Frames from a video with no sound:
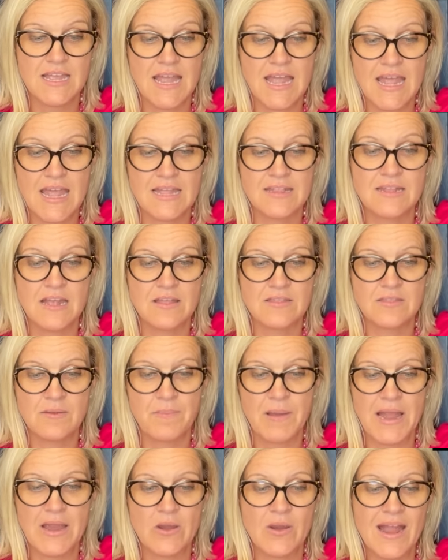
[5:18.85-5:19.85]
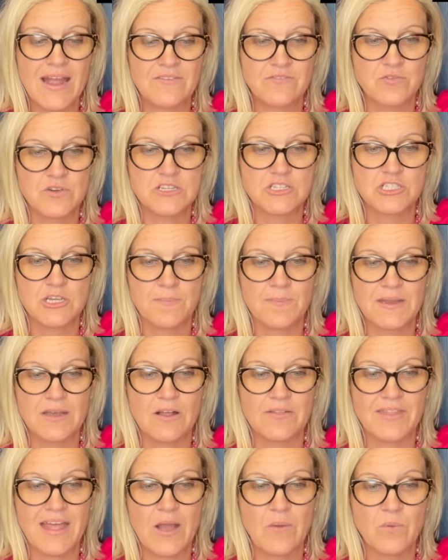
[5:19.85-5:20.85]
and the buyer had free shipping
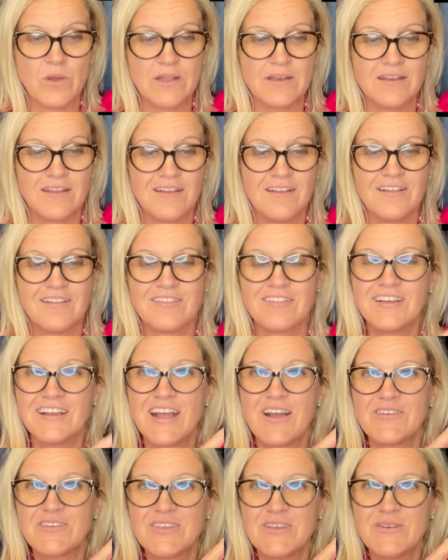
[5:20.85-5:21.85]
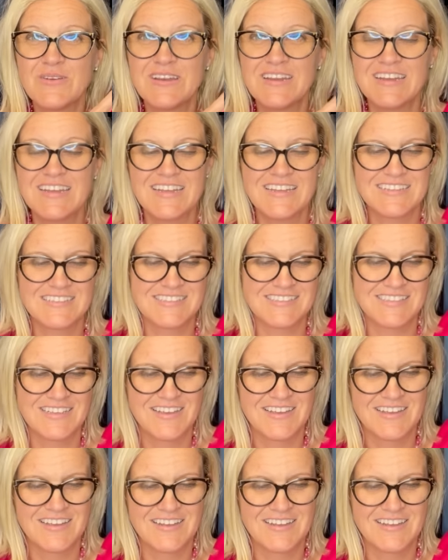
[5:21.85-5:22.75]
on that one. Look how cute it is.